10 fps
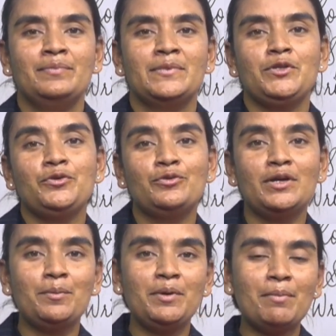You
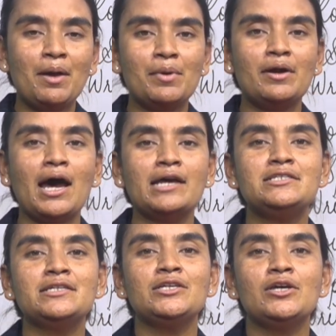will be
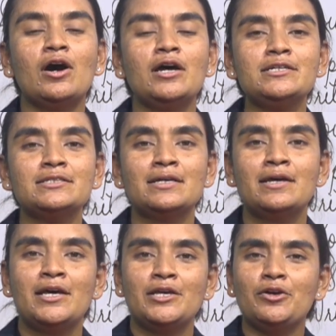memorizing yours.
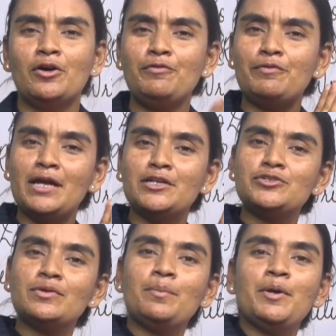Your friends
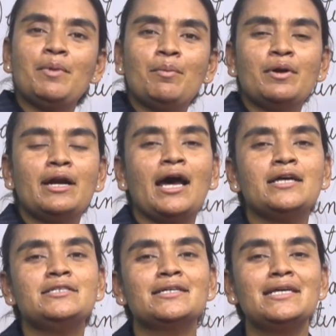will be
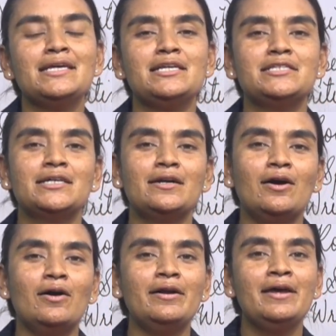memorizing his or
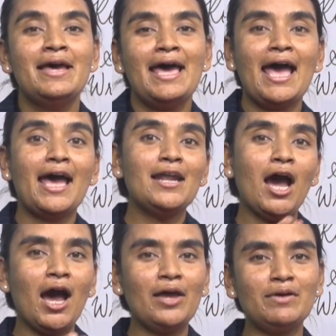her, and
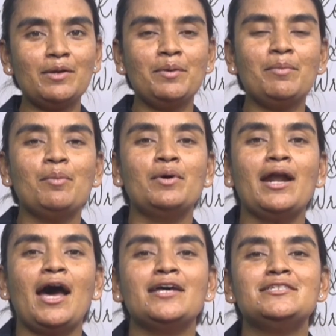I will be
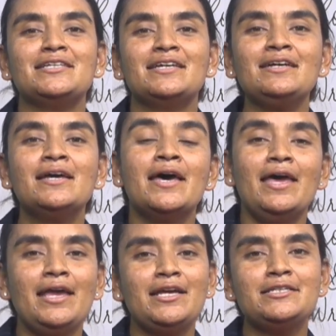memorizing,
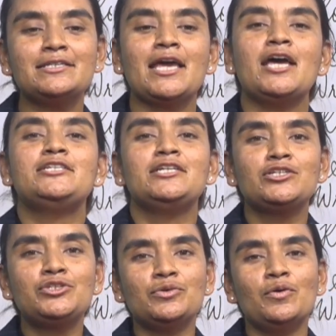indicating
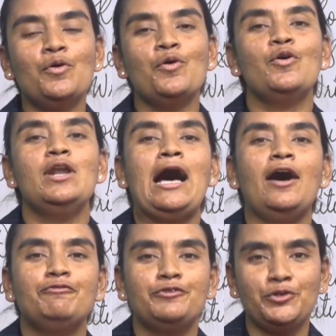to all
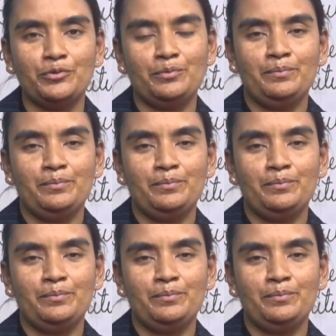of you.